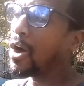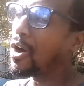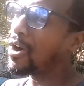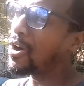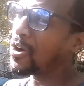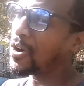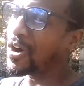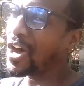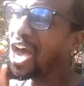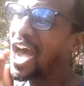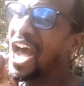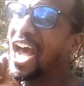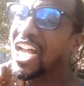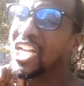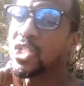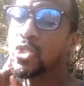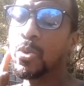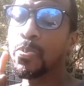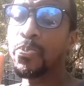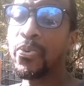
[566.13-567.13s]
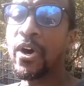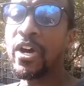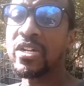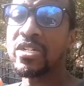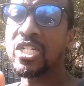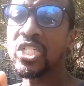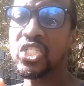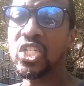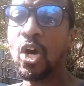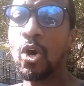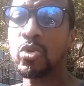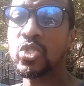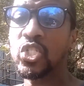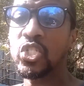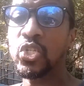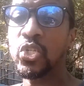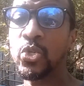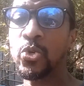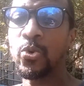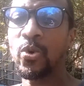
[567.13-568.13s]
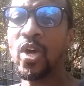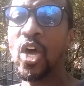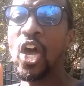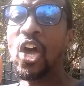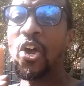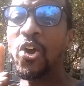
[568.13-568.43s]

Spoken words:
Oh, I should point this out to you.